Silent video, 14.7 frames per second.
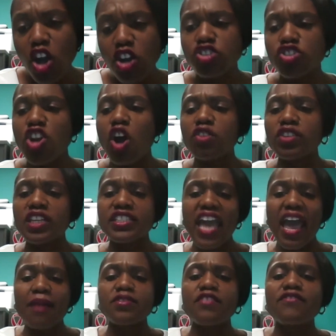
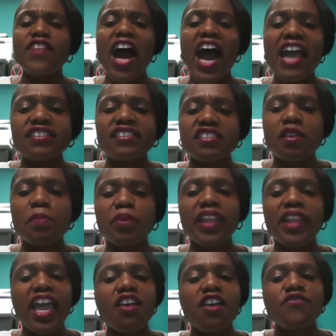Jonadab devises a
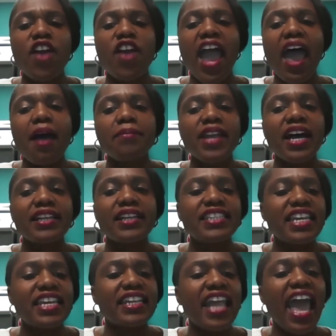plan for Amnon
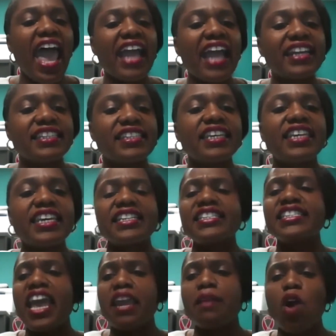to enact to get
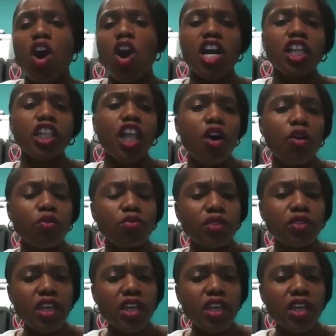Tamar alone.